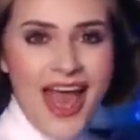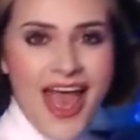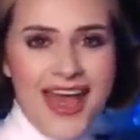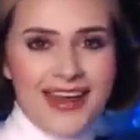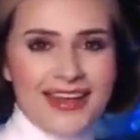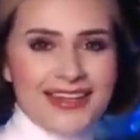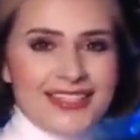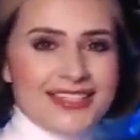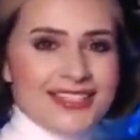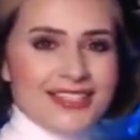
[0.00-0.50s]

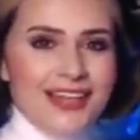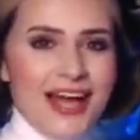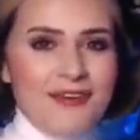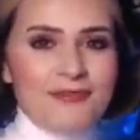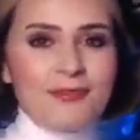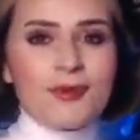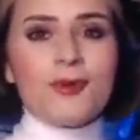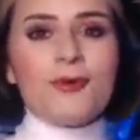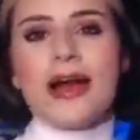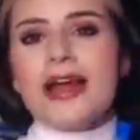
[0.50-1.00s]
and I still
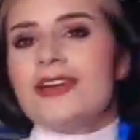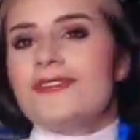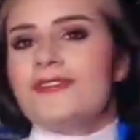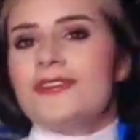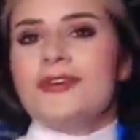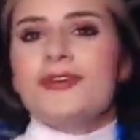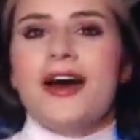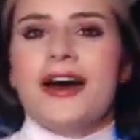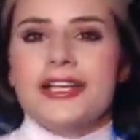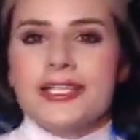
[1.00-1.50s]
have quite a
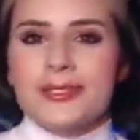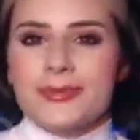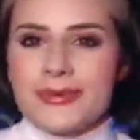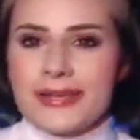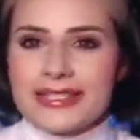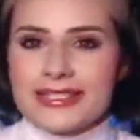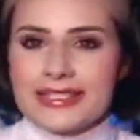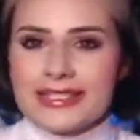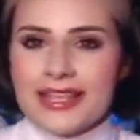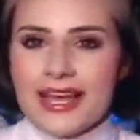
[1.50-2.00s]
few
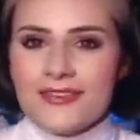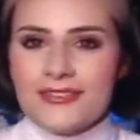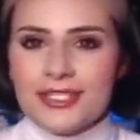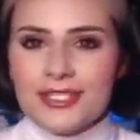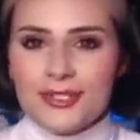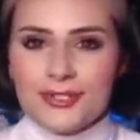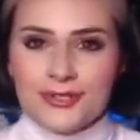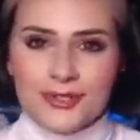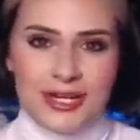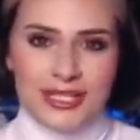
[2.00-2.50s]
cosplays left to
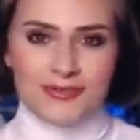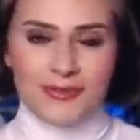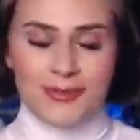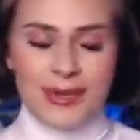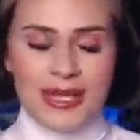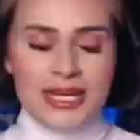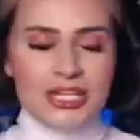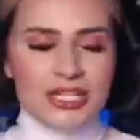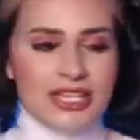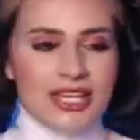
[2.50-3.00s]
do
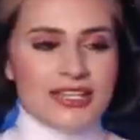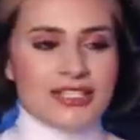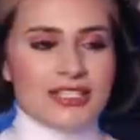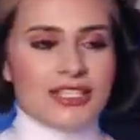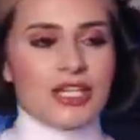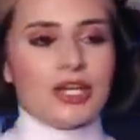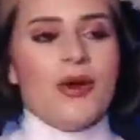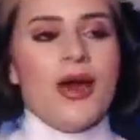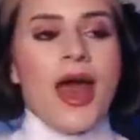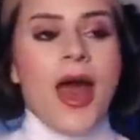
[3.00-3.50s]
transformations
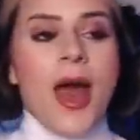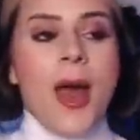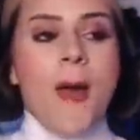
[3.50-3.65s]
into.